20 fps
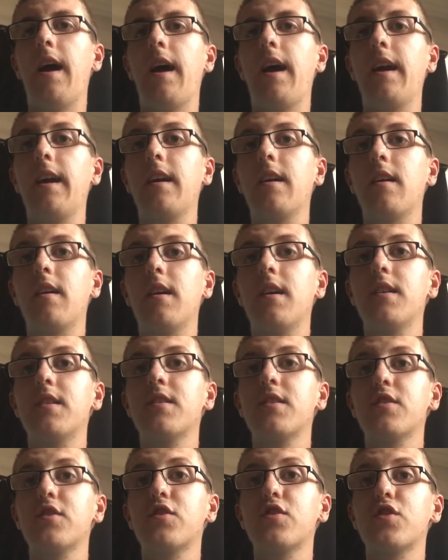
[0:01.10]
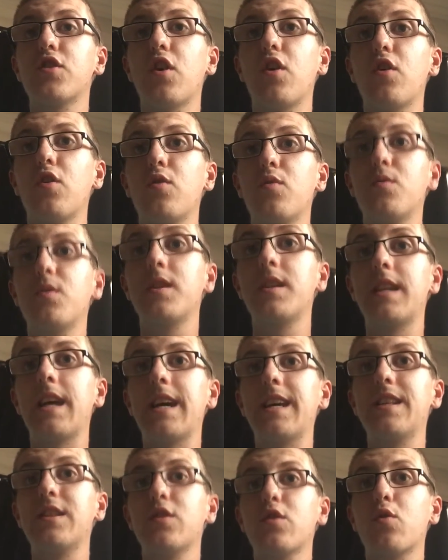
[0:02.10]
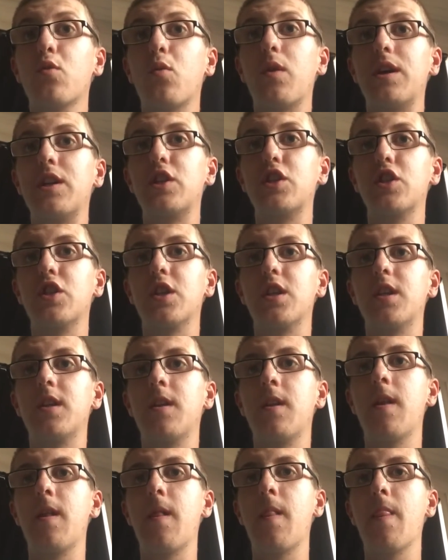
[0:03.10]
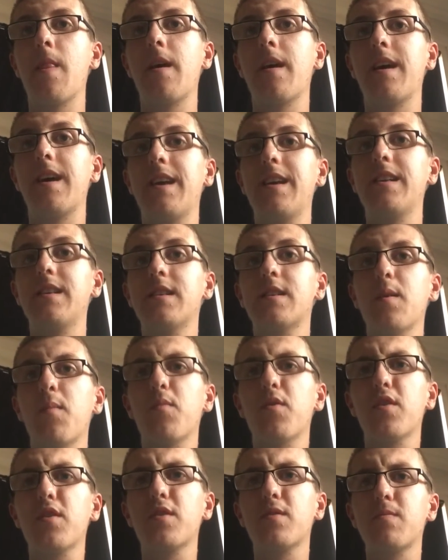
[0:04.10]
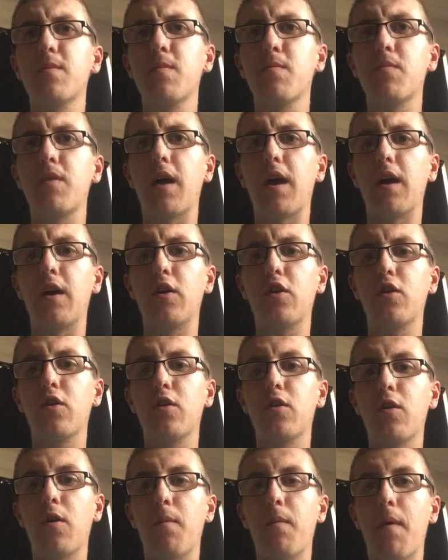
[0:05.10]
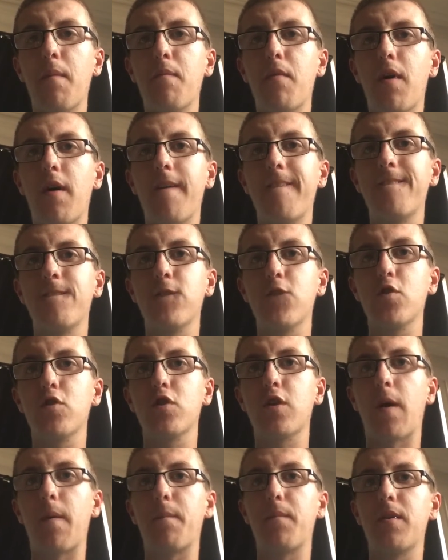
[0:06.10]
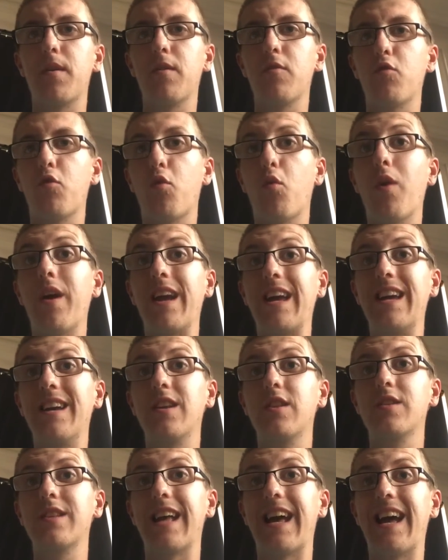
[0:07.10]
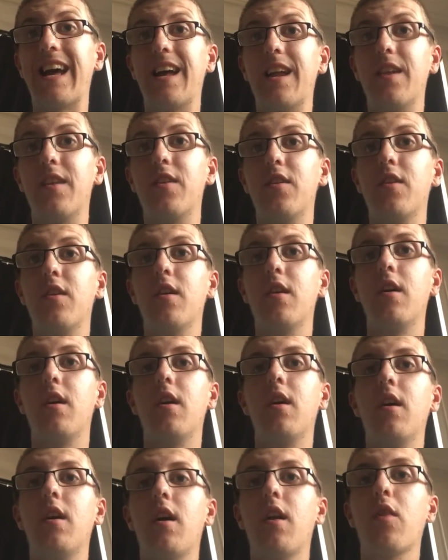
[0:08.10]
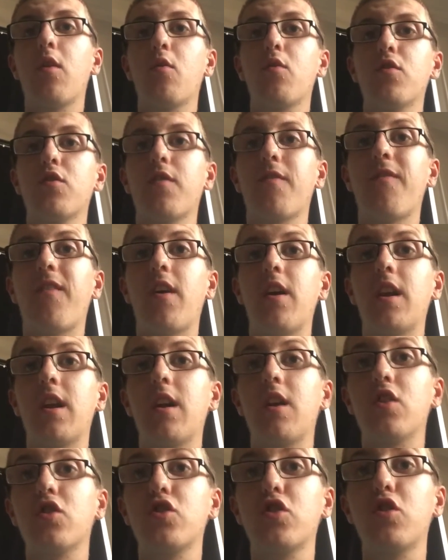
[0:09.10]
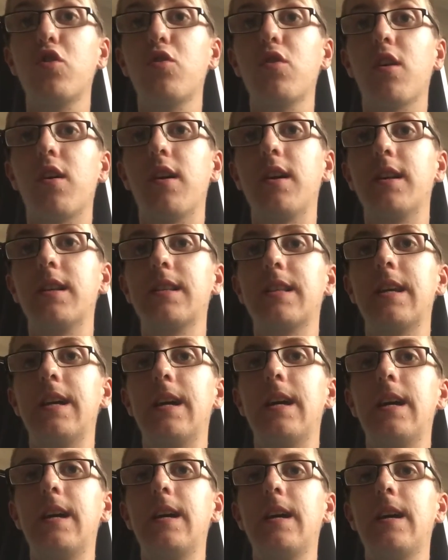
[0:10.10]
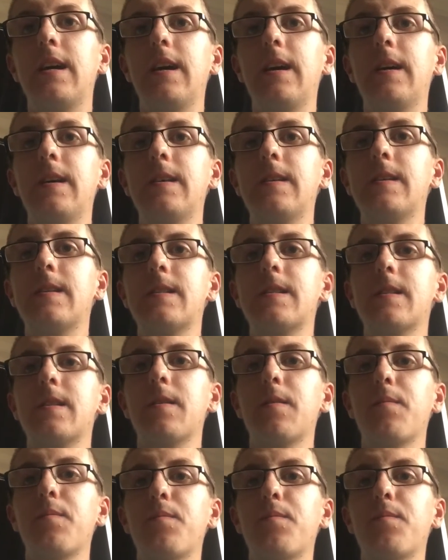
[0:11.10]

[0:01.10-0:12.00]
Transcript: Hey guys, so today's question is something that's been playing on my mind for a couple of weeks and thought I should finally ask you guys is,